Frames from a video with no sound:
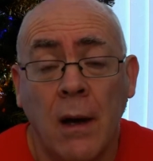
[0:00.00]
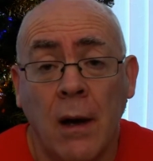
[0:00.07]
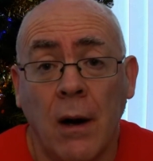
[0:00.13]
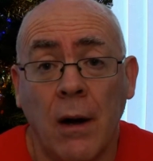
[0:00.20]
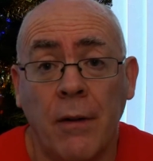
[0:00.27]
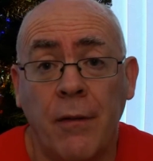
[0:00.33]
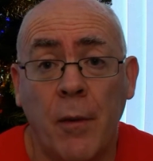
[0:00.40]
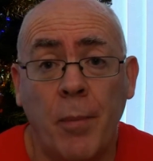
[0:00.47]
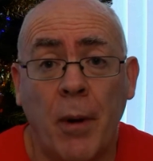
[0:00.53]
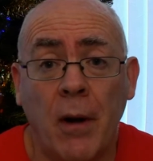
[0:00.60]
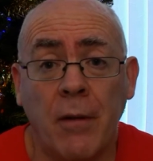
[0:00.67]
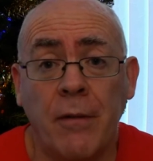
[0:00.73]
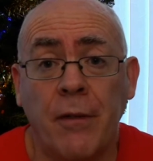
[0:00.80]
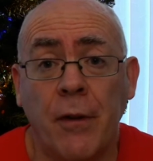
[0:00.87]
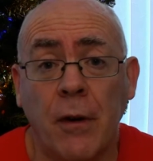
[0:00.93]
On the
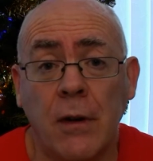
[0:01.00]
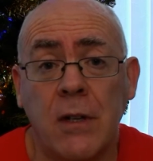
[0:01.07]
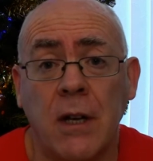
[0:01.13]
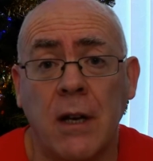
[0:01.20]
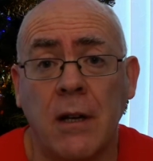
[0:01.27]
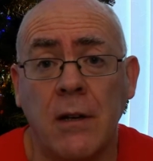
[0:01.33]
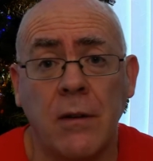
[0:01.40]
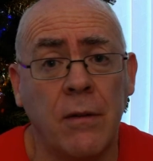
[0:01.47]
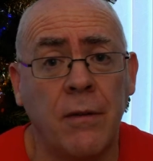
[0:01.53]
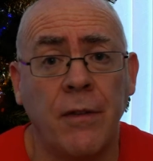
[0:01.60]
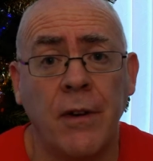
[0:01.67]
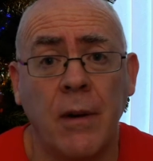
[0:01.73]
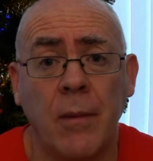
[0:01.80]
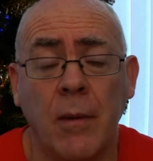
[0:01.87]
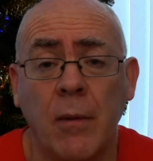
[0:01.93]
footballing front,
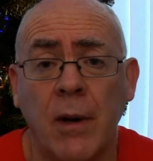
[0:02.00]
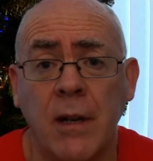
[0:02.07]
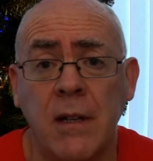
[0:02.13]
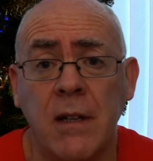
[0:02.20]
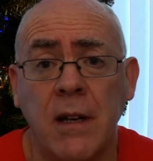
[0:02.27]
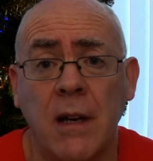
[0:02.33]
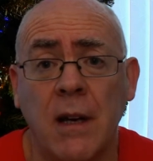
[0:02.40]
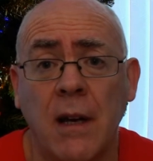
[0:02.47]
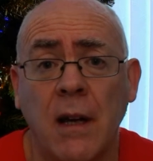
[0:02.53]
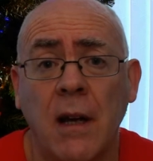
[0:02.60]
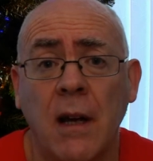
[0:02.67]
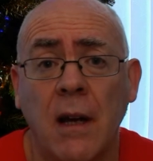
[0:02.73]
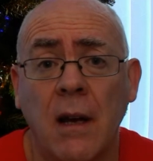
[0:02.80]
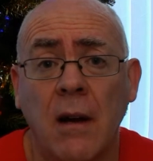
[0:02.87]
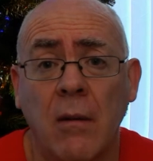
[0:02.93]
Dunfermline, what a day.
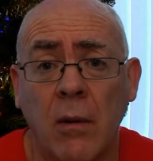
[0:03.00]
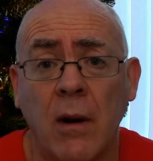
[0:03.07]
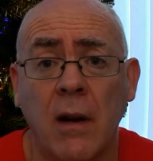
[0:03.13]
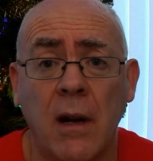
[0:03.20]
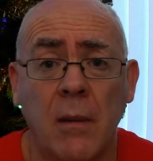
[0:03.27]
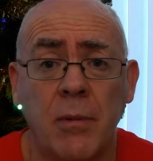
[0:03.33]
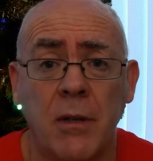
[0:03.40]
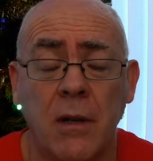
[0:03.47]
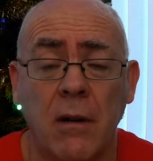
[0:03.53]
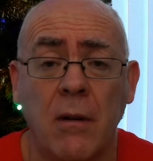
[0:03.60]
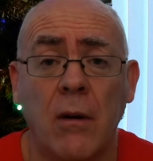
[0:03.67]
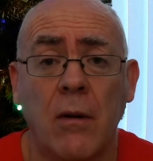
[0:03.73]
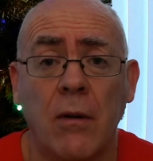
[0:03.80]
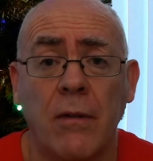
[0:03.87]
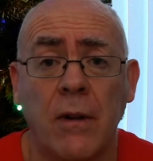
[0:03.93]
What an absolute
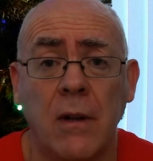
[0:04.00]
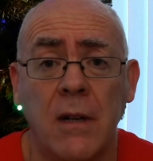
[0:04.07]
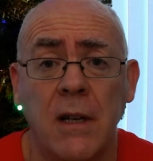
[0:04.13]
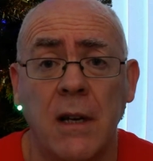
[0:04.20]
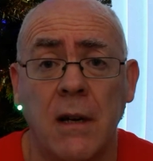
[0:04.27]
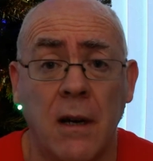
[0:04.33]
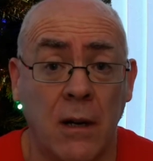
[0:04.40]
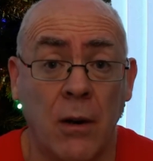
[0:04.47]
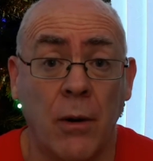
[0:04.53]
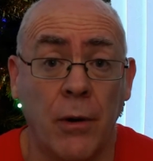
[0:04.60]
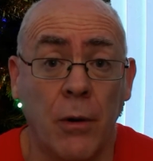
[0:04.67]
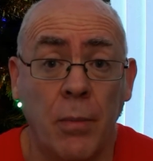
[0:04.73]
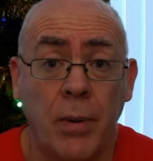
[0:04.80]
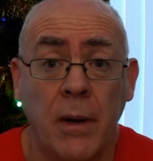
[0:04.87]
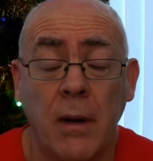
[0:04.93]
awful day. I
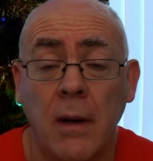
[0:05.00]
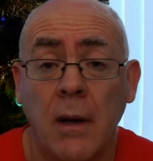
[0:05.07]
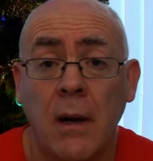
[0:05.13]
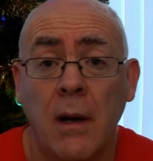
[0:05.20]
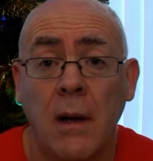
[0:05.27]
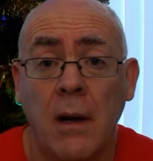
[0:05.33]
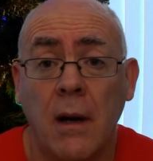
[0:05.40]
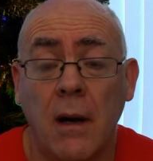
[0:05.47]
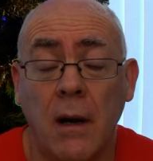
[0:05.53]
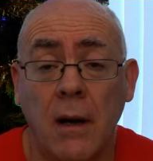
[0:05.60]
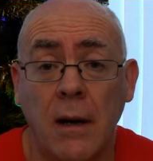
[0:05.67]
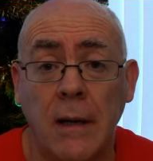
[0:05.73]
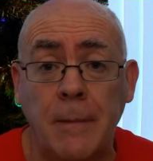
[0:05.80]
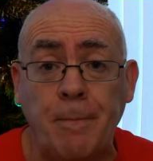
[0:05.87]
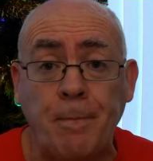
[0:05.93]
got
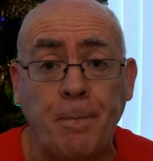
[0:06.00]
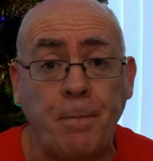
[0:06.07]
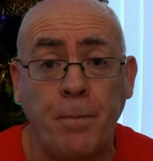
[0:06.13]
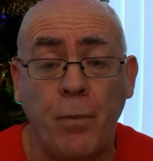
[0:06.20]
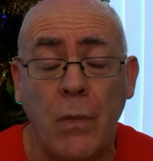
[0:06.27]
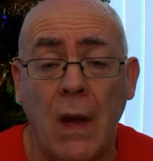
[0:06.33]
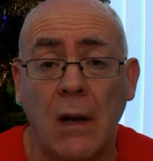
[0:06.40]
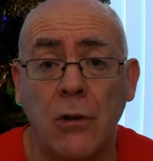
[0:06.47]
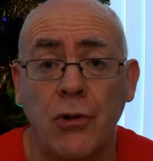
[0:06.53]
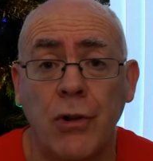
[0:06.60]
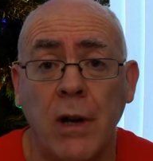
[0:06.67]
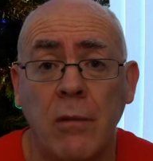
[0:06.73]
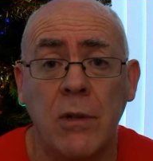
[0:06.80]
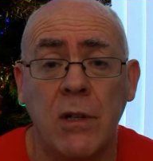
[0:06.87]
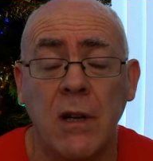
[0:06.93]
up,
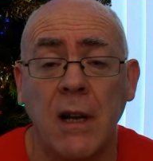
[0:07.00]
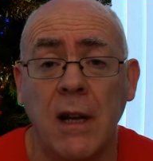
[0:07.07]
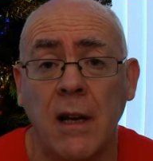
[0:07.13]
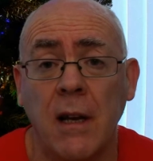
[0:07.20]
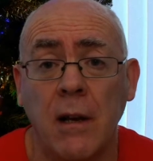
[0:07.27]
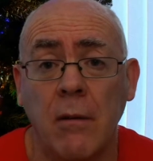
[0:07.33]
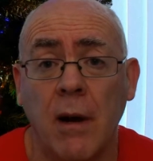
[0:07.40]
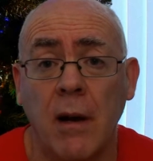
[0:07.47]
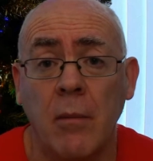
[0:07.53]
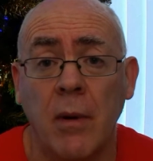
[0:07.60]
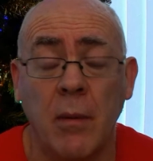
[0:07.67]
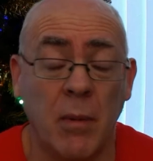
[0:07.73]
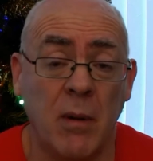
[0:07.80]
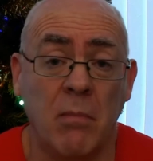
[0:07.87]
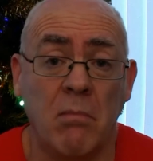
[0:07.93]
train late into
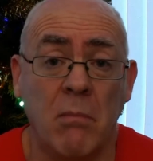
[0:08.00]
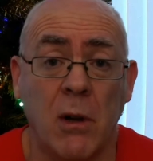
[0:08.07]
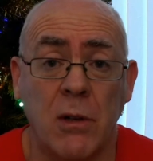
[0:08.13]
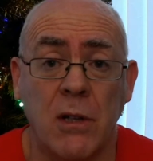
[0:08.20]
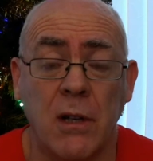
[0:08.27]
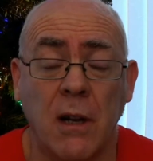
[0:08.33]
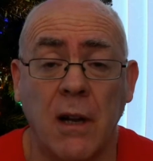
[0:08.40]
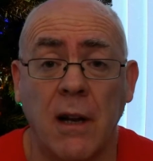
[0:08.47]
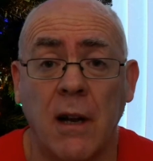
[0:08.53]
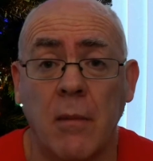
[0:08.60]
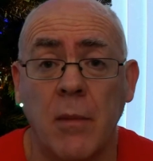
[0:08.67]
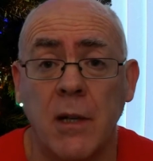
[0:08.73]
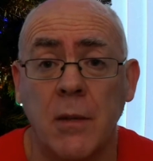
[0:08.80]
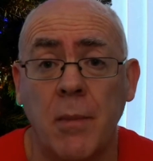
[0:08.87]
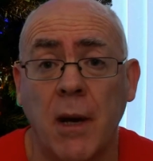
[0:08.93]
Edinburgh, but not so late I'd
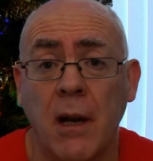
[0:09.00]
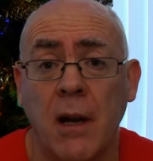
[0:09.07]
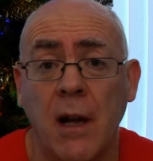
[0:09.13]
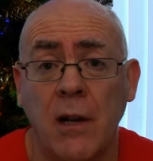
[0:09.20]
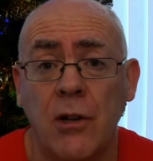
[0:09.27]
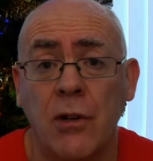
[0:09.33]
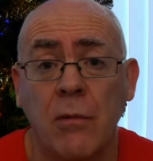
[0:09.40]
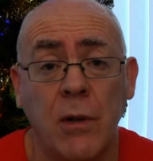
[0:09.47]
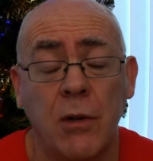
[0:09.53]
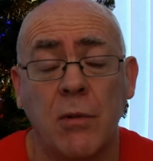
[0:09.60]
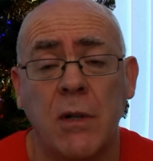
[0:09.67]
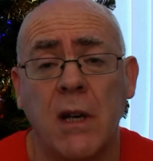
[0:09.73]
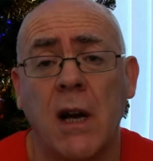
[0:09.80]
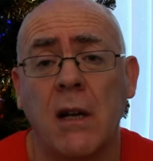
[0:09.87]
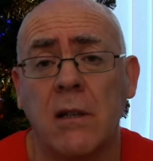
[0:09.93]
missed my connection, which was
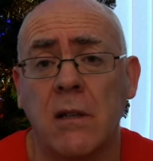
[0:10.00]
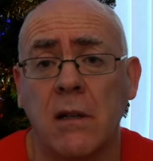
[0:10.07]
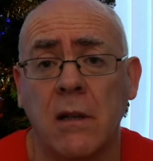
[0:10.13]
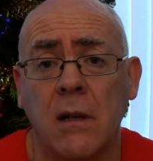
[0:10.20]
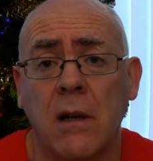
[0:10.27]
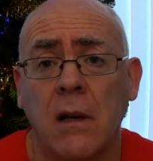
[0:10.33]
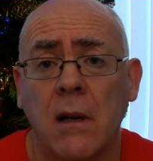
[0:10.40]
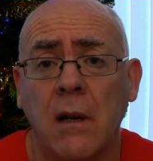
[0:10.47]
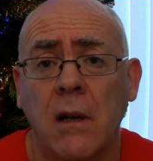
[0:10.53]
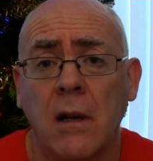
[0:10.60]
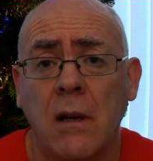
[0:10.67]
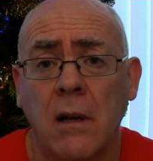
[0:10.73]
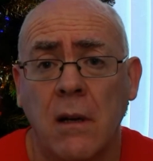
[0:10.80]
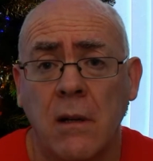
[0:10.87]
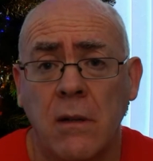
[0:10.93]
cancelled.
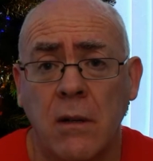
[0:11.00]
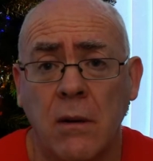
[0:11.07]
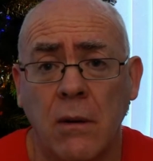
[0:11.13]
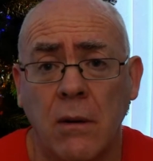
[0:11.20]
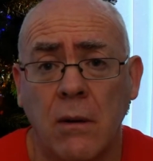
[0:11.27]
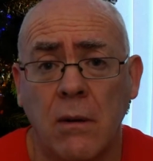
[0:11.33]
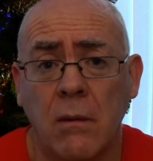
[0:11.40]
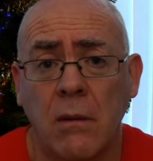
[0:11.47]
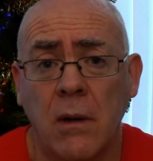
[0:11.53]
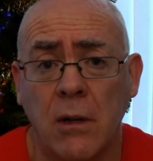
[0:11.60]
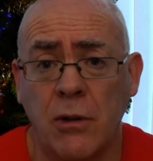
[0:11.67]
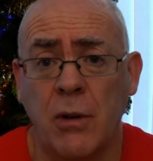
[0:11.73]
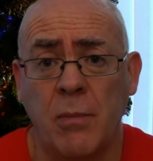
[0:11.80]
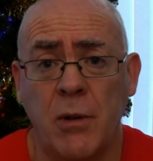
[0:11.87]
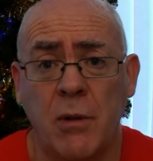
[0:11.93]
So a
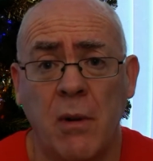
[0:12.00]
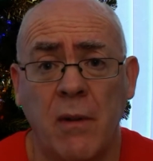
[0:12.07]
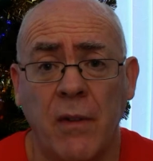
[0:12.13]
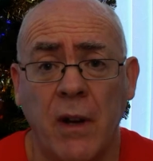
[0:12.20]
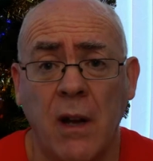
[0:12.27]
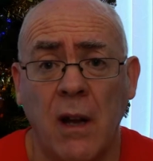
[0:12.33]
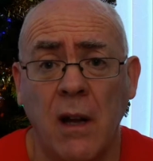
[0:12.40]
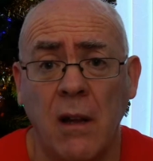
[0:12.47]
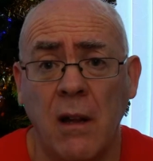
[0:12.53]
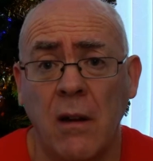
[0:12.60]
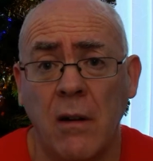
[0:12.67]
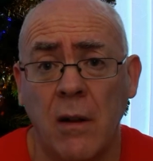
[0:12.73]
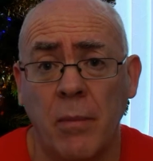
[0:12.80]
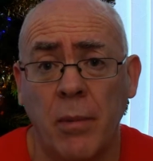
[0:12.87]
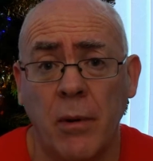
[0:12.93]
trip to Inverkeithing
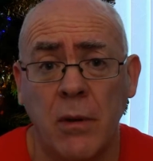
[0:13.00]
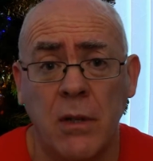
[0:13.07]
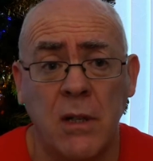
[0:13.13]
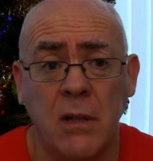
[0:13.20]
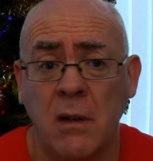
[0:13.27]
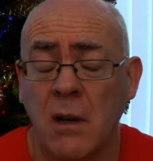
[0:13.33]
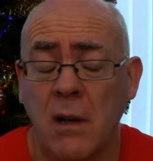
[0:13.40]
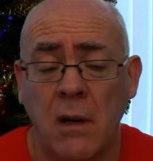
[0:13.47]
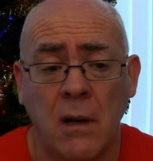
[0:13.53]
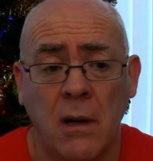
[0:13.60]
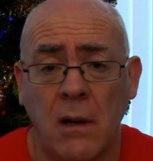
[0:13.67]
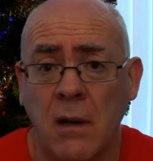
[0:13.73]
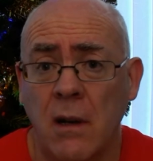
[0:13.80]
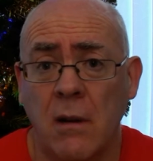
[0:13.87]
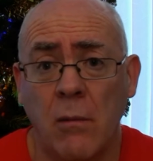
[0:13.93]
on the bus,
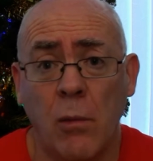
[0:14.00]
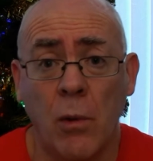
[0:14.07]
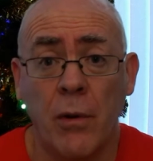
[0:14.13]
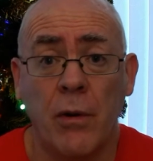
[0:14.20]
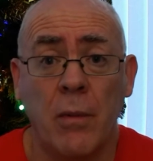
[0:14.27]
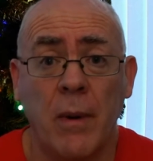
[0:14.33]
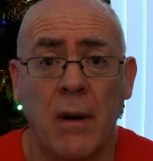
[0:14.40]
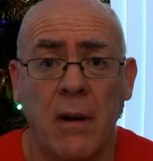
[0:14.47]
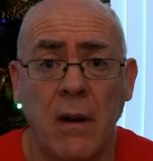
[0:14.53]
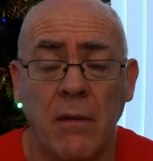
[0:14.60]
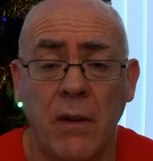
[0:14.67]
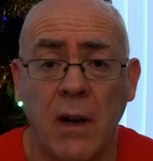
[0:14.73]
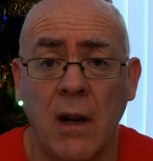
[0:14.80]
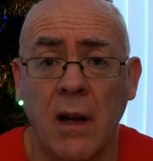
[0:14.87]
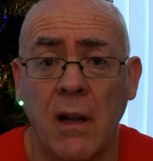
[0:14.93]
then a wander about
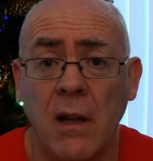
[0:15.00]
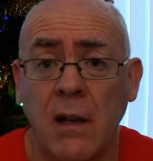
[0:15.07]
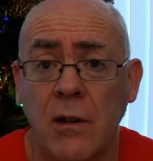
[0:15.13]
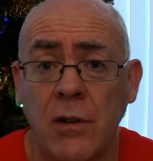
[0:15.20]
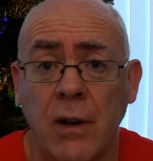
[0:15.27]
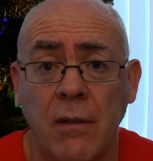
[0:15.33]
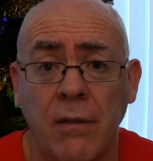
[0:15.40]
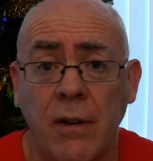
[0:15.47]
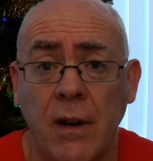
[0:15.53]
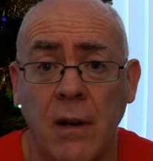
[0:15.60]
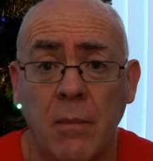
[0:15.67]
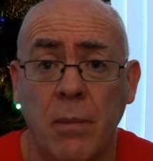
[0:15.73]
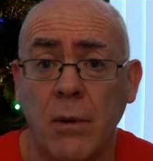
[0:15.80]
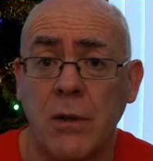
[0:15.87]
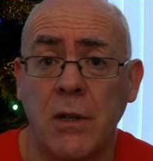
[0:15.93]
Inverkeithing to try and find a
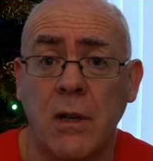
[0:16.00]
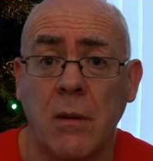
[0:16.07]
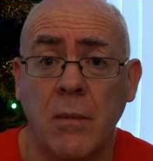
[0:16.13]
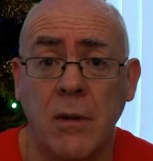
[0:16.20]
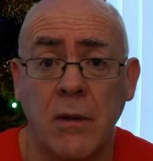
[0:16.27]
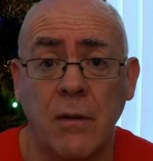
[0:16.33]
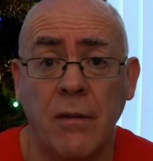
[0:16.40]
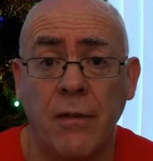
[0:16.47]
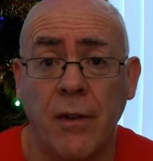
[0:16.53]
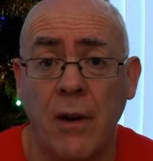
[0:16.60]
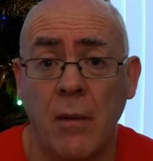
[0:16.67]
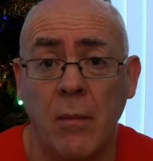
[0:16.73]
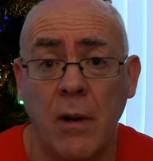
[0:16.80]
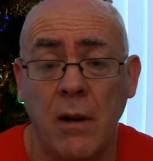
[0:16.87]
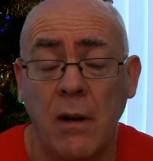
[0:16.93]
bus stop at
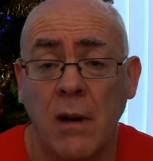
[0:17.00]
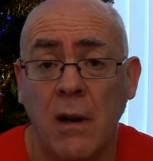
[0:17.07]
Dunfermline.